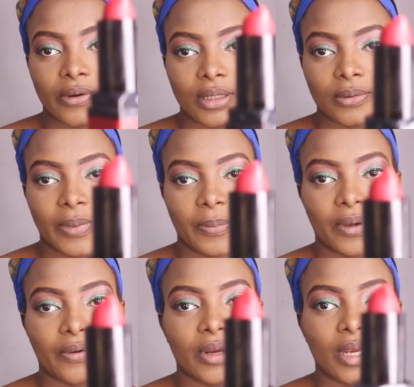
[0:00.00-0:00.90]
right?
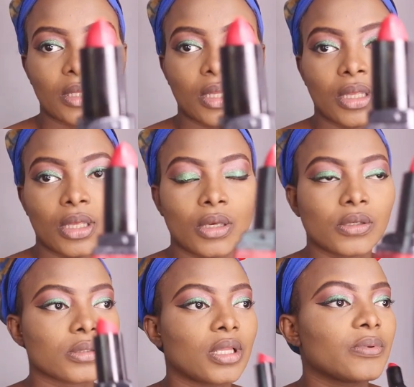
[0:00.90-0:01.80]
Pepper red.
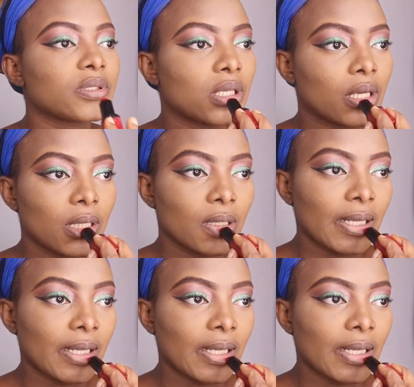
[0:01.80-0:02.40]
So let me see how it